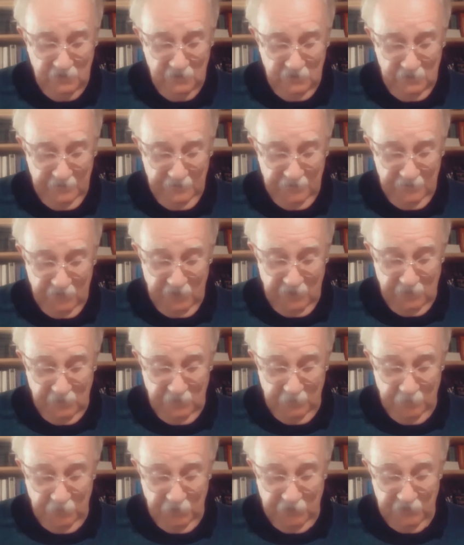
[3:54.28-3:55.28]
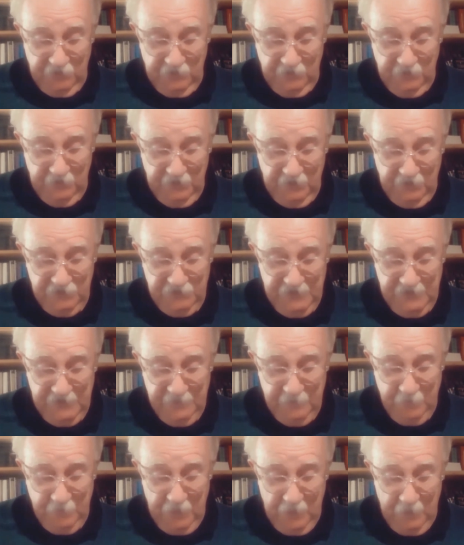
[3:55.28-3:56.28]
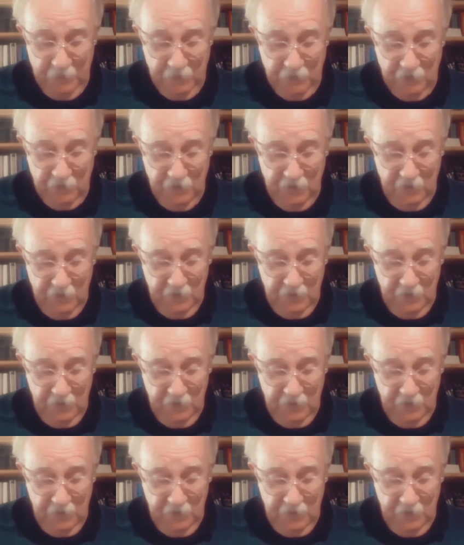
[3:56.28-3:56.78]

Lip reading: Fried with butter, a shake of pepper.